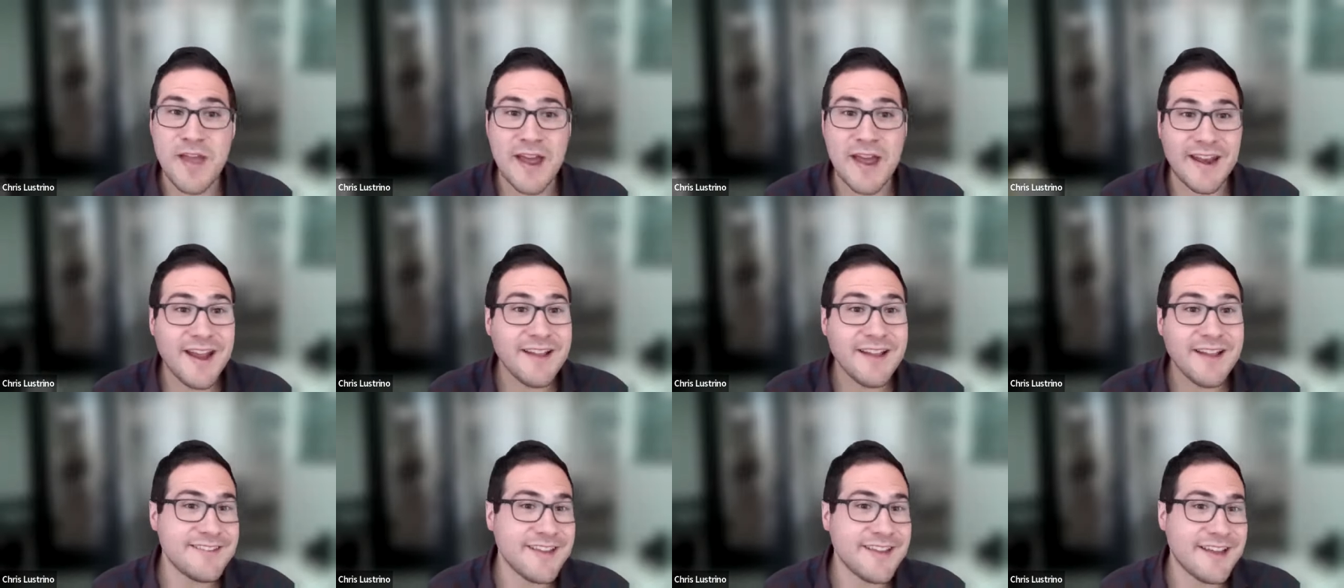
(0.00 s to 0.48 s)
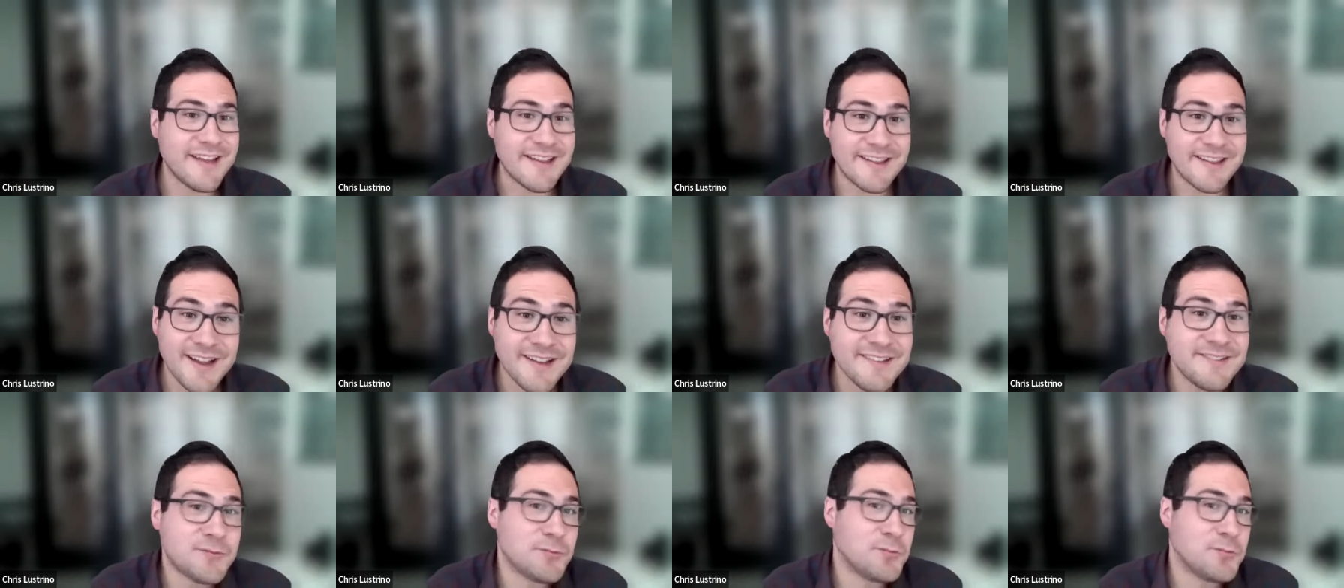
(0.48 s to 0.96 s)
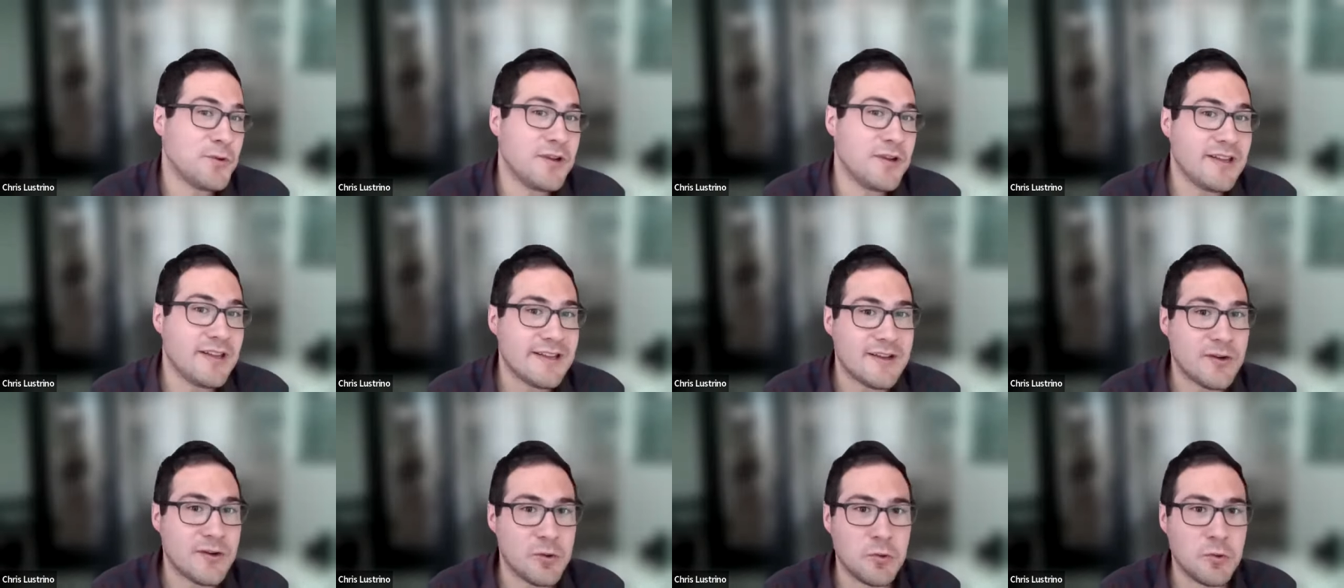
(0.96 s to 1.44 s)
And that's like that's
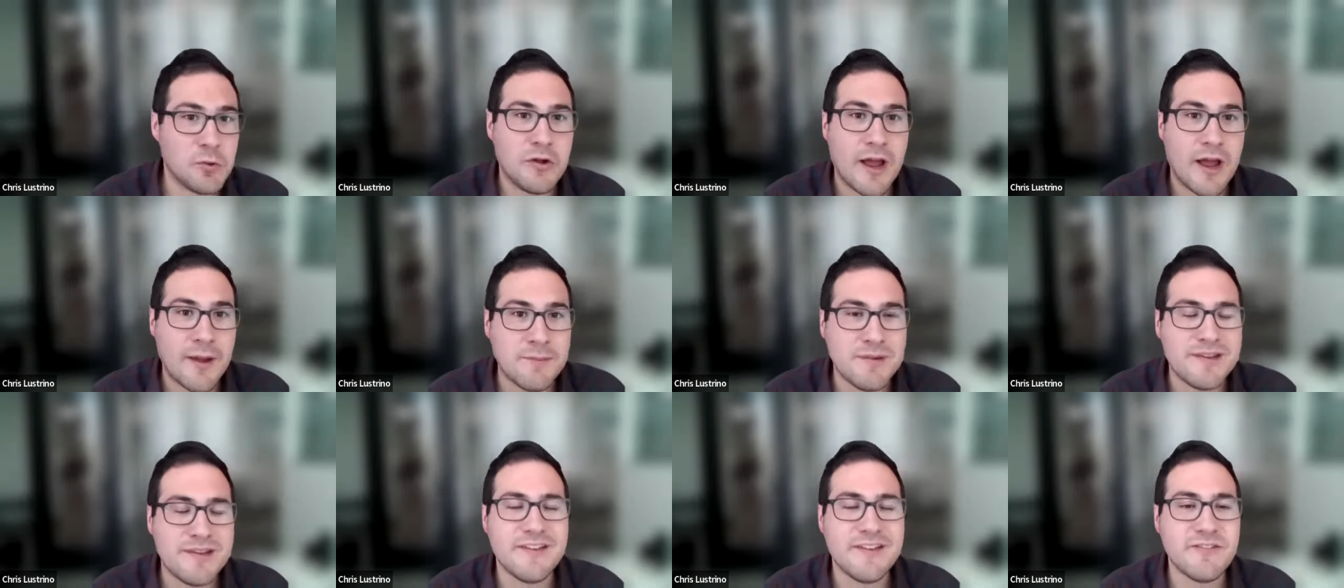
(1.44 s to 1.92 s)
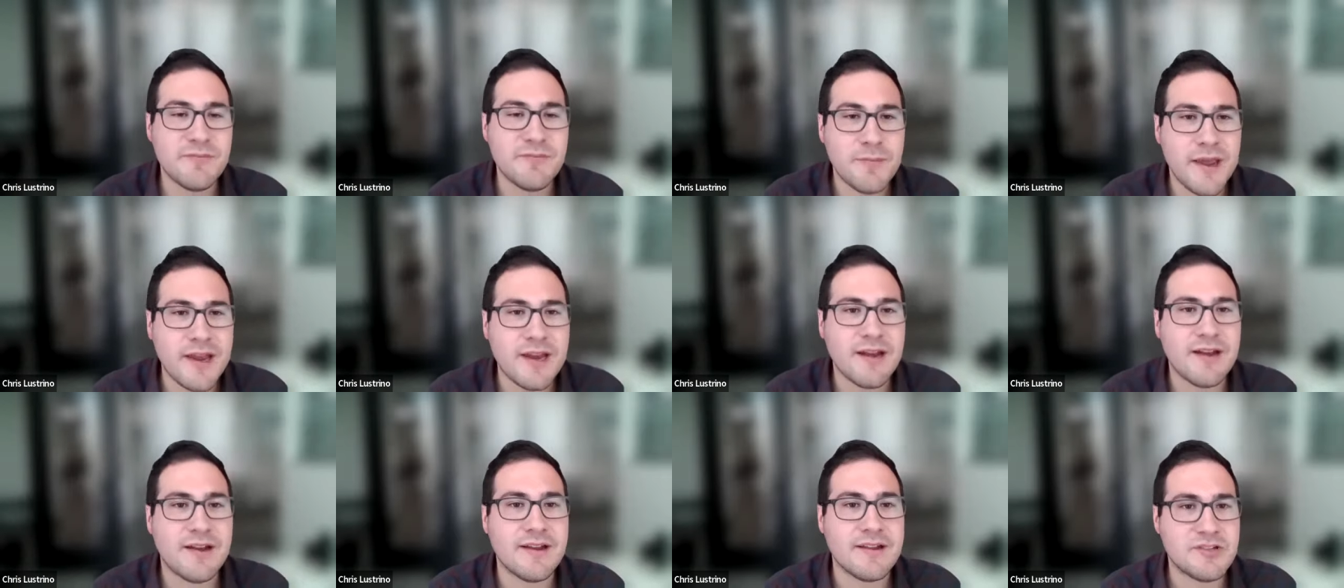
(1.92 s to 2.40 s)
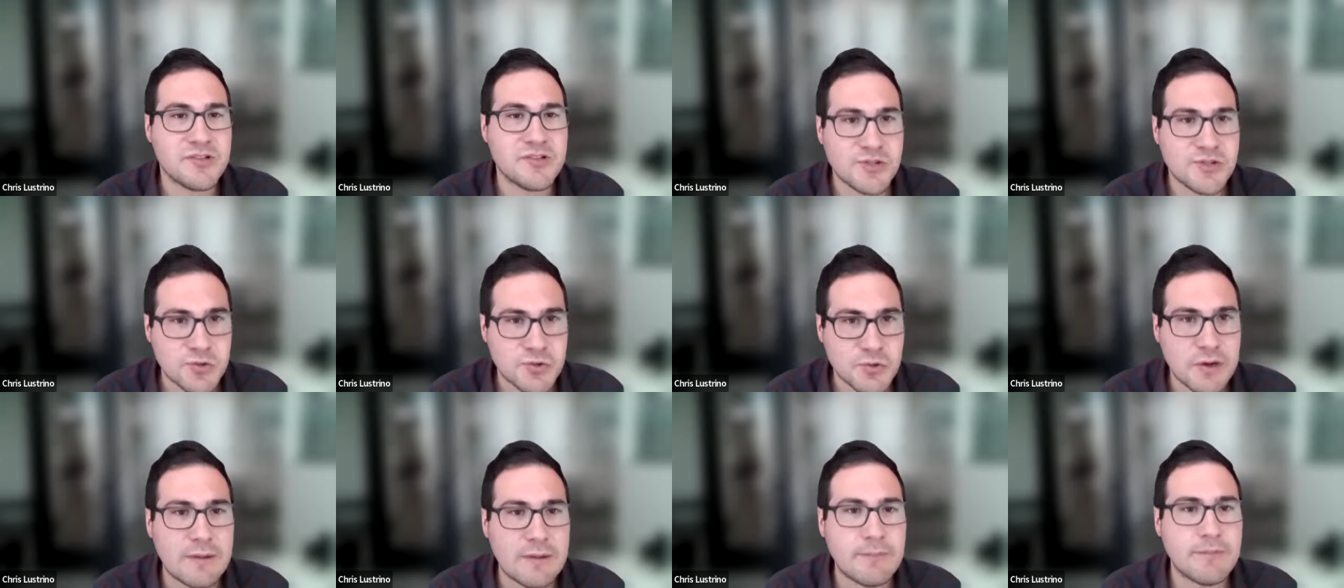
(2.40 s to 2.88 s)
really cool. I mean, you've made it
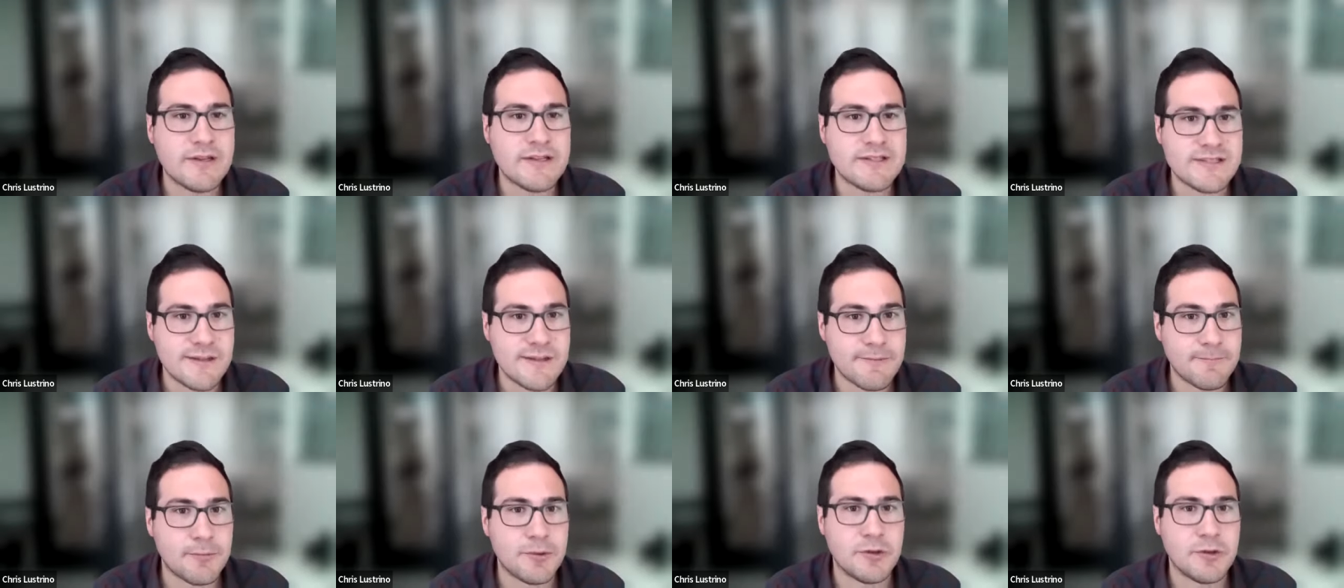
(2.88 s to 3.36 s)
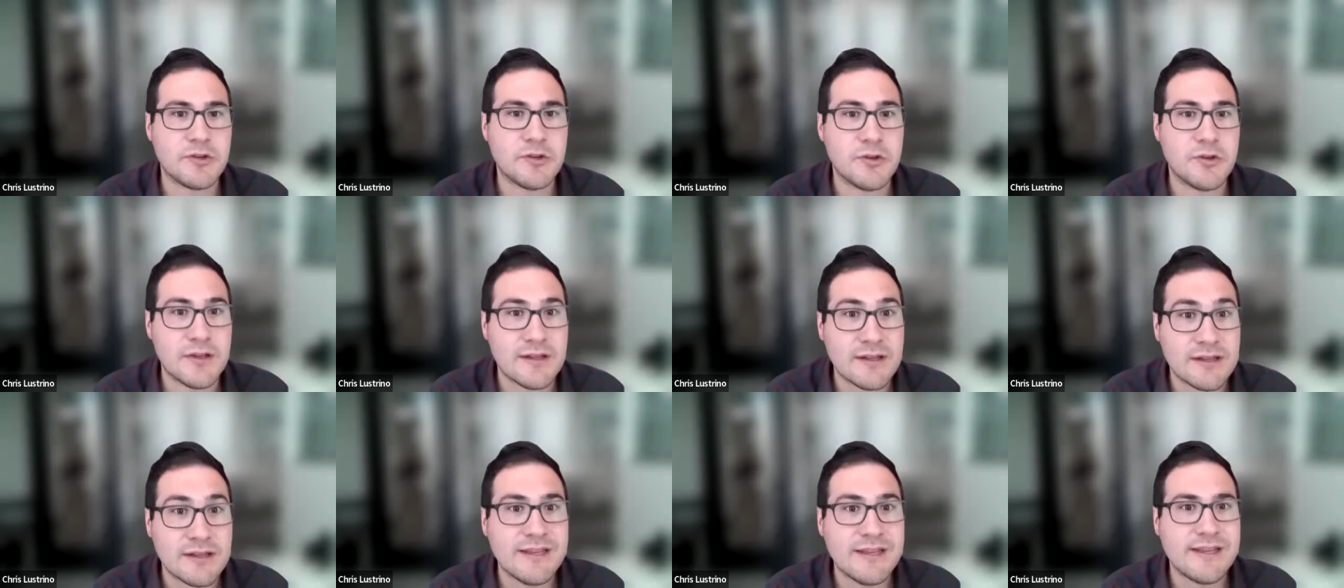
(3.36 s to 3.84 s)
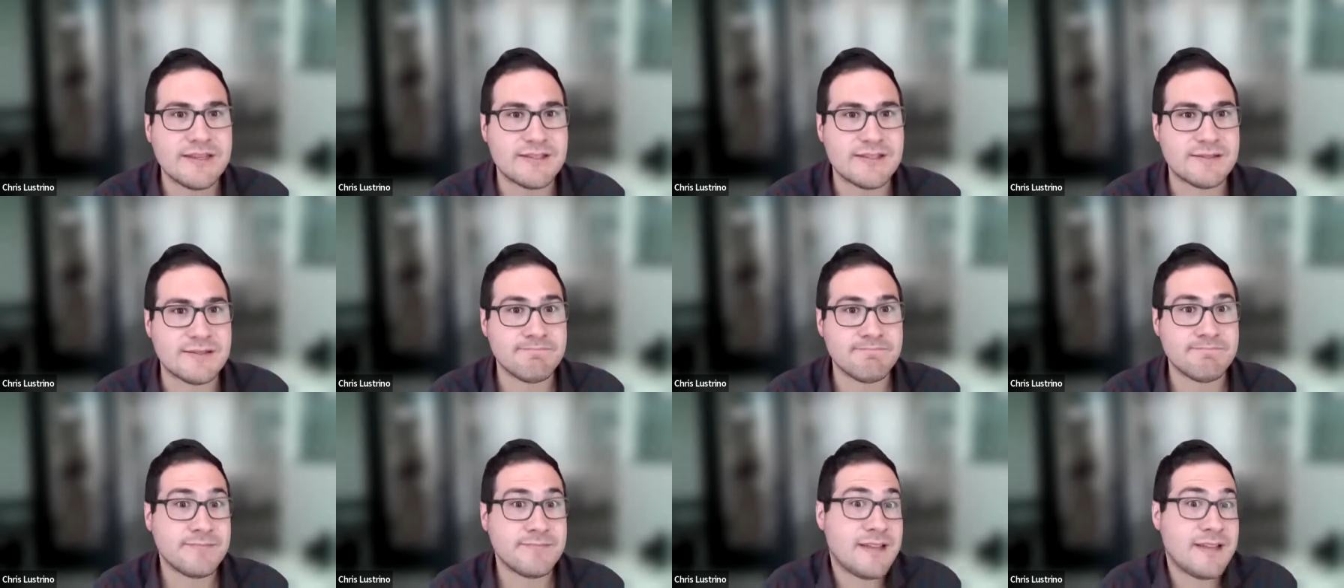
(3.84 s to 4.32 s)
extremely simple to at
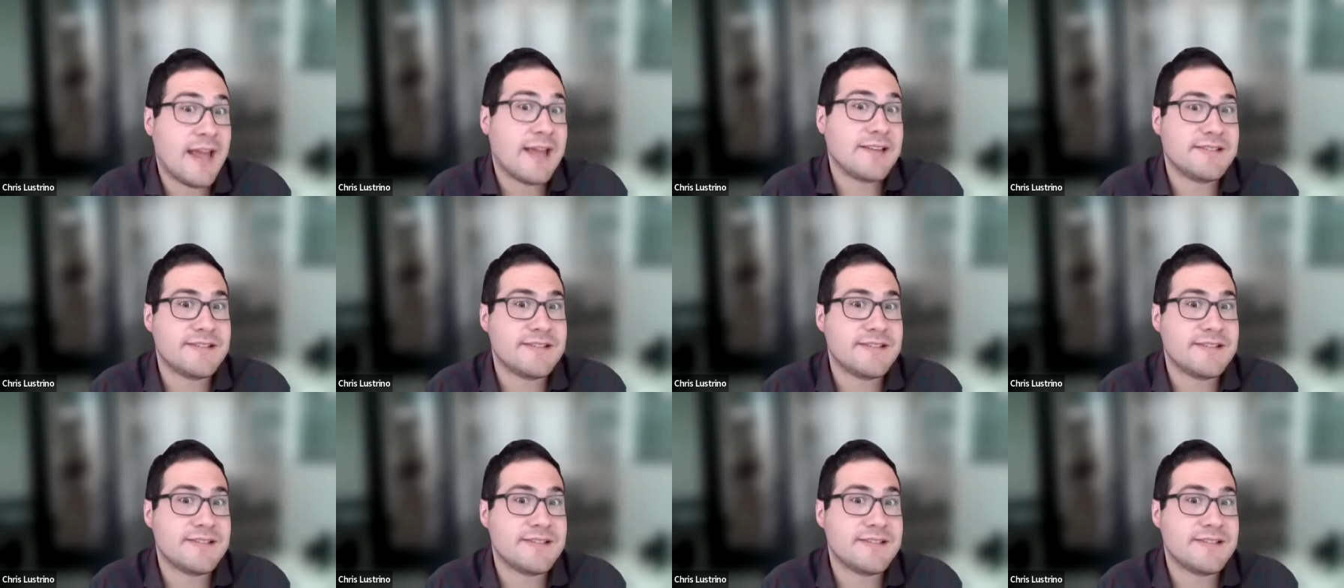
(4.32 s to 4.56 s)
least Chris,